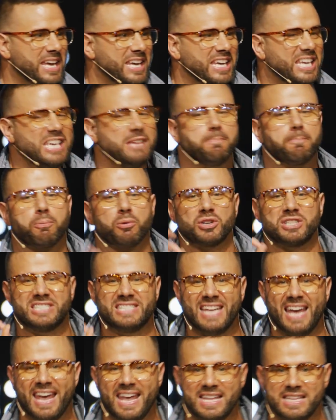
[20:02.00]
He
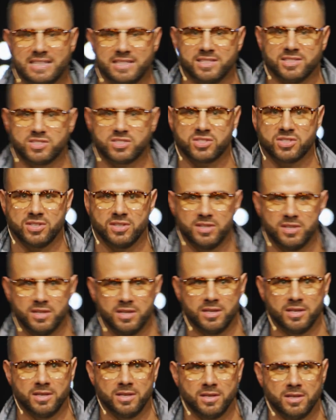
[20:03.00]
pretends
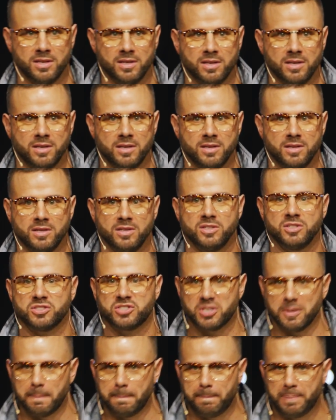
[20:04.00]

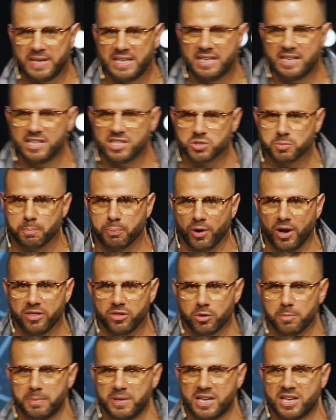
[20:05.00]
to be his
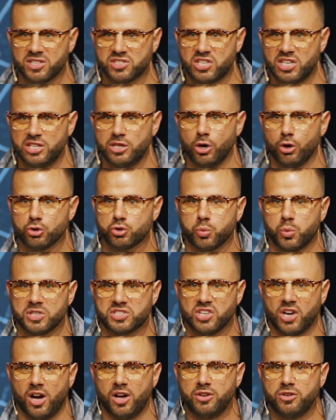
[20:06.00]
brother because he knows
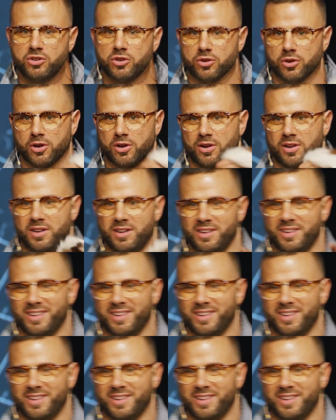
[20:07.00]
what's under